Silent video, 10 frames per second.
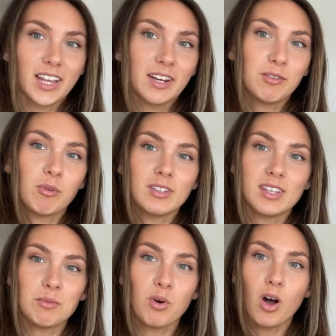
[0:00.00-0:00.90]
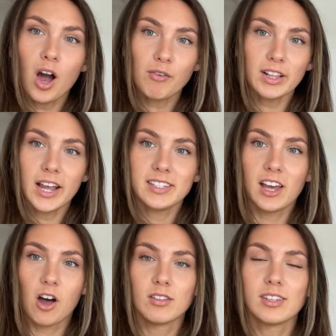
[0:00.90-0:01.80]
and if you want to see more art
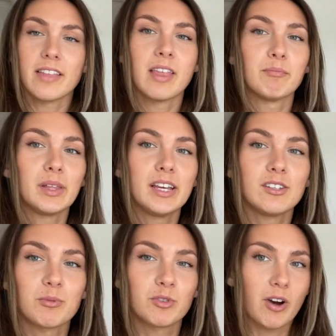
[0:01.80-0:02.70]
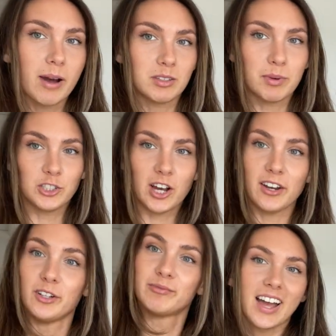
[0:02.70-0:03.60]
related content, then please subscribe to my
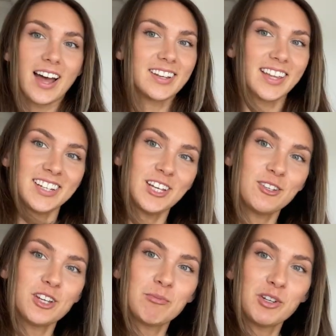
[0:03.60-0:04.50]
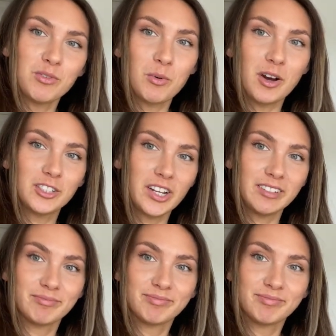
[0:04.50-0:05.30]
channel. And thank you so much for watching.